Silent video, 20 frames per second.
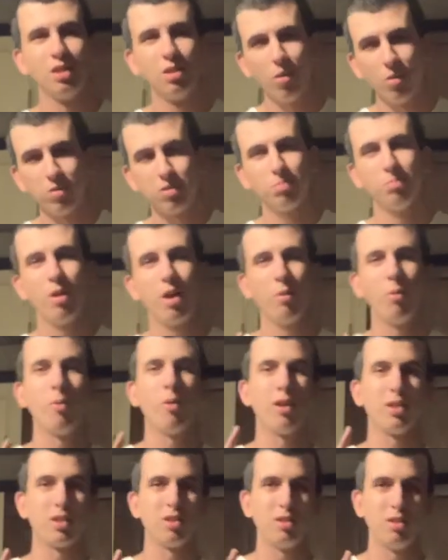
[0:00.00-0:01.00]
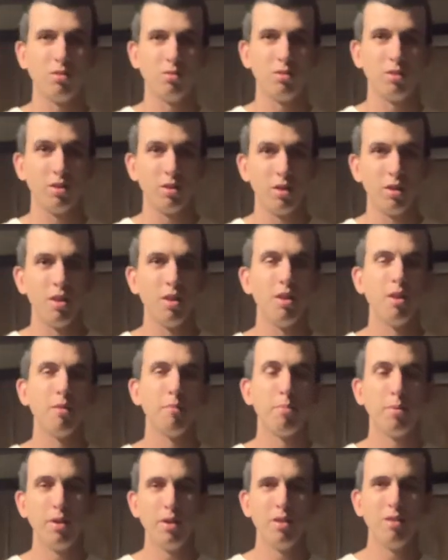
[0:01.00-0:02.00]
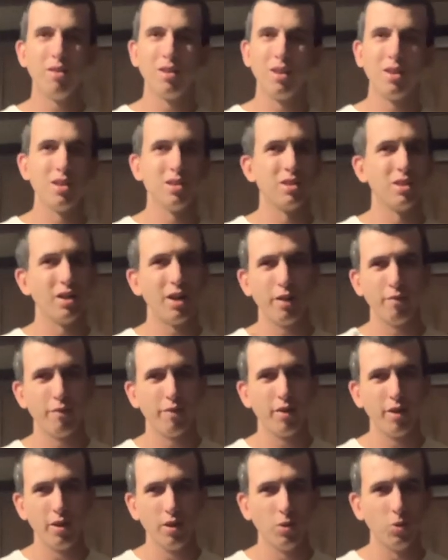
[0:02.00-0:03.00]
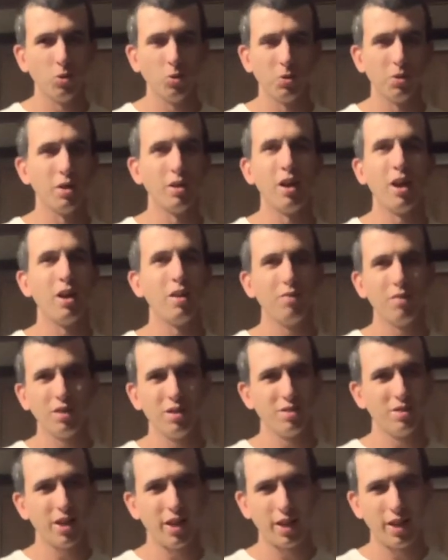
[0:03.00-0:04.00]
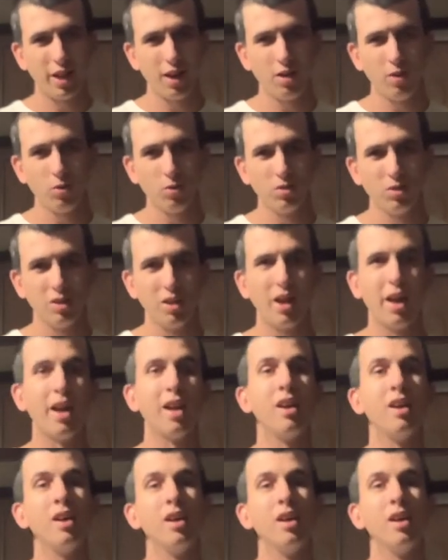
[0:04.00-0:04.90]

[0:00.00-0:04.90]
Those might work still pretty good because they're not very old. They're not even a decade old yet.